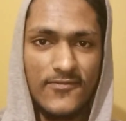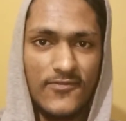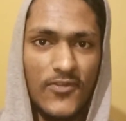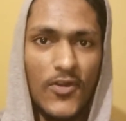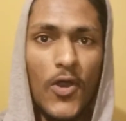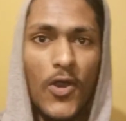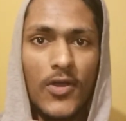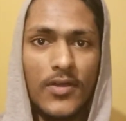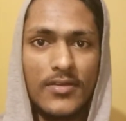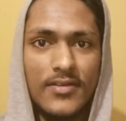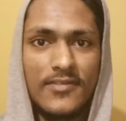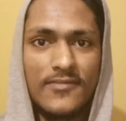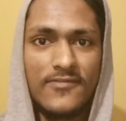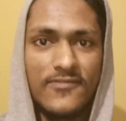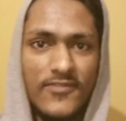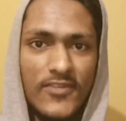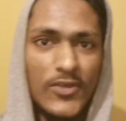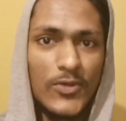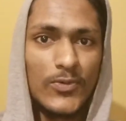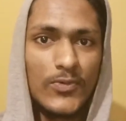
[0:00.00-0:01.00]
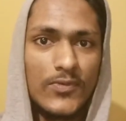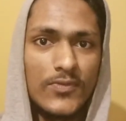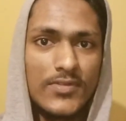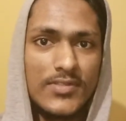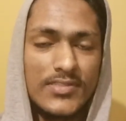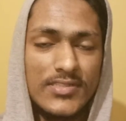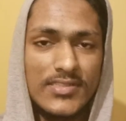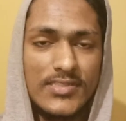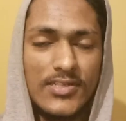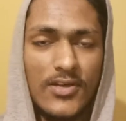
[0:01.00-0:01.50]
vlog
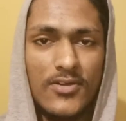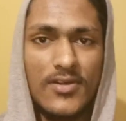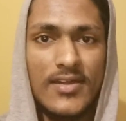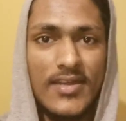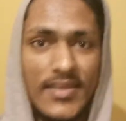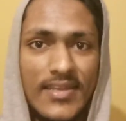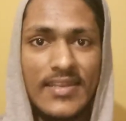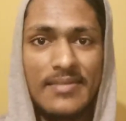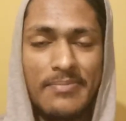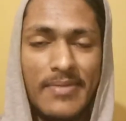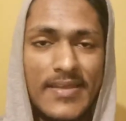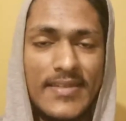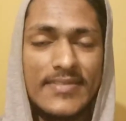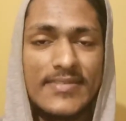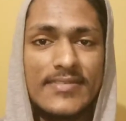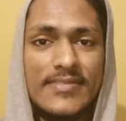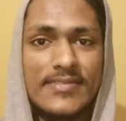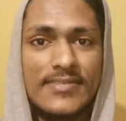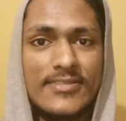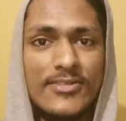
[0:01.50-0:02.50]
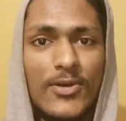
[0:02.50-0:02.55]
views on a daily basis.